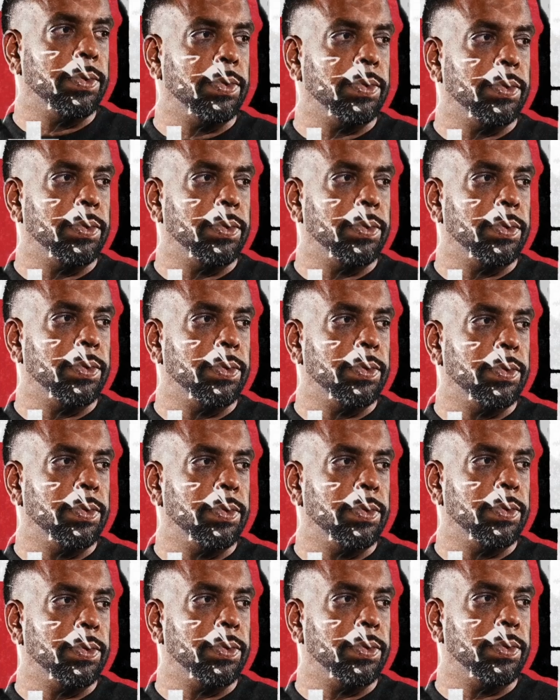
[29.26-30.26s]

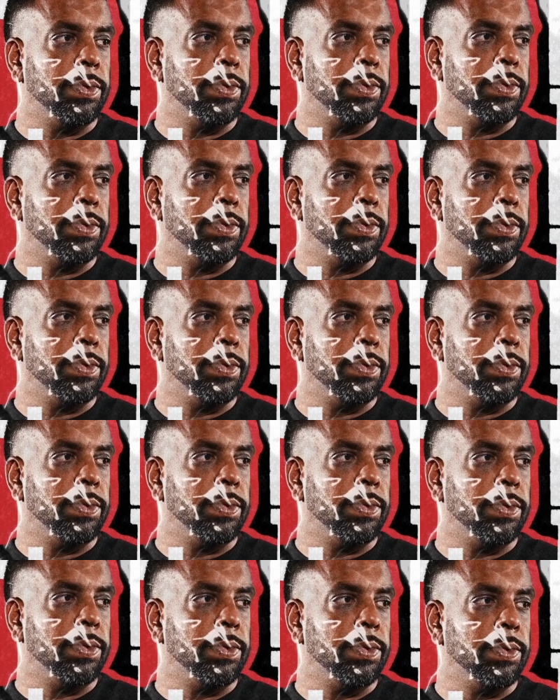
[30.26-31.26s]

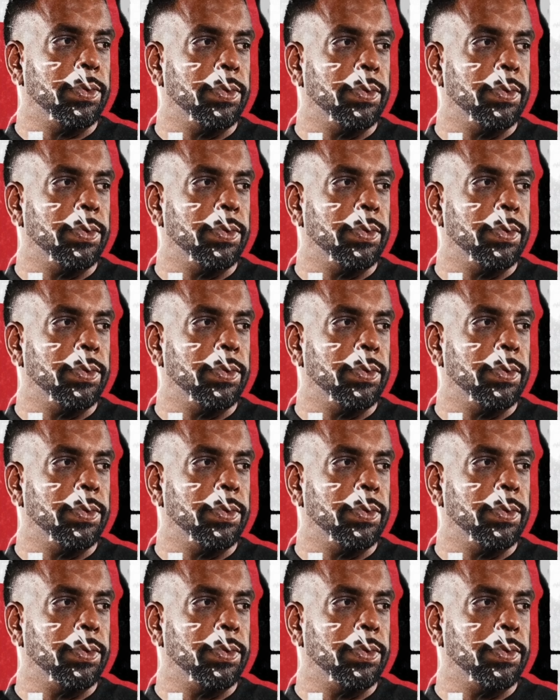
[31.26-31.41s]
No one is speaking in this clip.